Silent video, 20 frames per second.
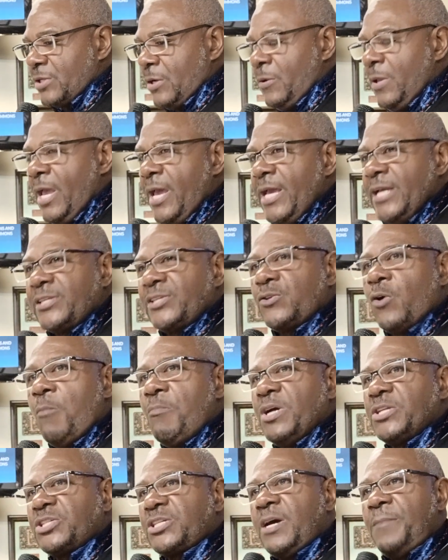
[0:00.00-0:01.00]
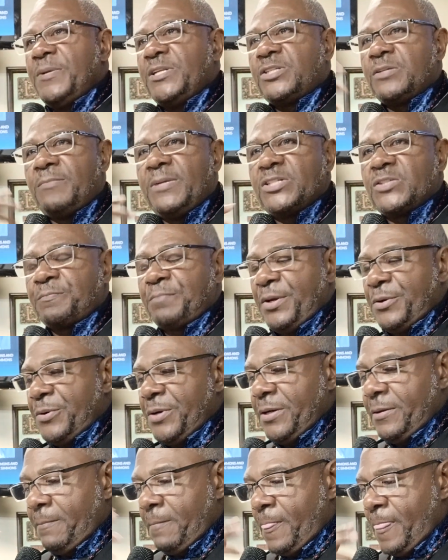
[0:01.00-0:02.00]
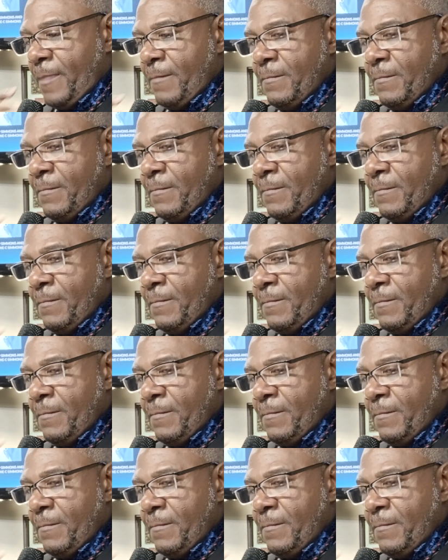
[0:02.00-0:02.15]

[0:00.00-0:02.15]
So there's so much coming to my spirit.